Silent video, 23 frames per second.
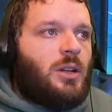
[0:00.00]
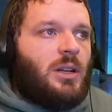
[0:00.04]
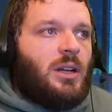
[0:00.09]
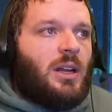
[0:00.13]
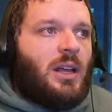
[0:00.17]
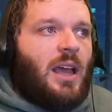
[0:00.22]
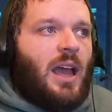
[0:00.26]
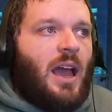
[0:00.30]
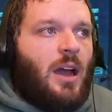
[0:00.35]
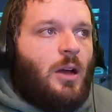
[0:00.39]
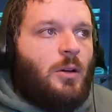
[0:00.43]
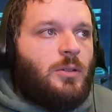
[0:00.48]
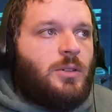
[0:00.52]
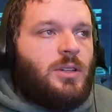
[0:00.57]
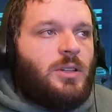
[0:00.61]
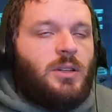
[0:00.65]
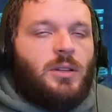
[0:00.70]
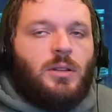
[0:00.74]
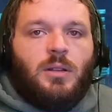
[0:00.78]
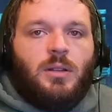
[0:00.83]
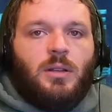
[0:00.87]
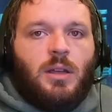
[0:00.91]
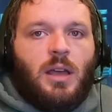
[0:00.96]
LeCounte
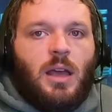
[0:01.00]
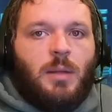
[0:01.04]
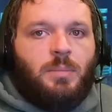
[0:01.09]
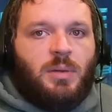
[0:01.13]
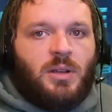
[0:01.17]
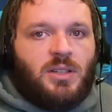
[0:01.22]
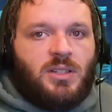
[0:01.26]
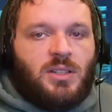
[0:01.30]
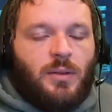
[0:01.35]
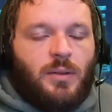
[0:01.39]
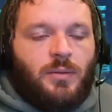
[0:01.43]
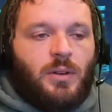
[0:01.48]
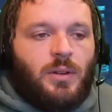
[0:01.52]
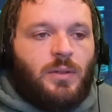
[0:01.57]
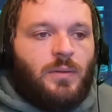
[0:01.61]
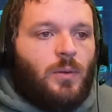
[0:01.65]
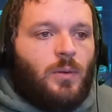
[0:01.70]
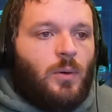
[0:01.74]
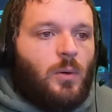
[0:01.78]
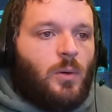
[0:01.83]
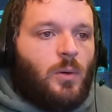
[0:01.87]
at pick 74.